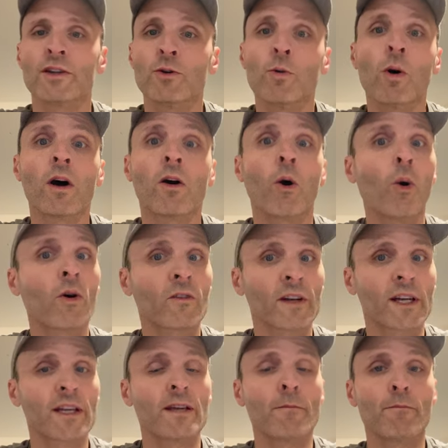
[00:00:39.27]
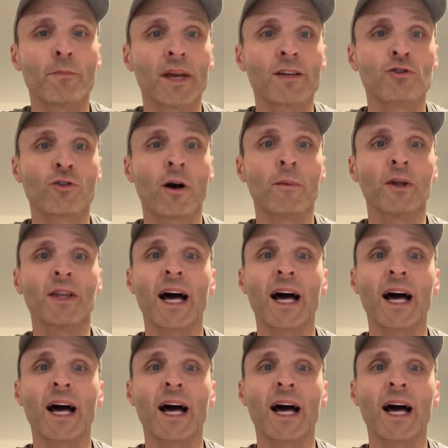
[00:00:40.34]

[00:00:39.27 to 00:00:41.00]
you are already in big trouble.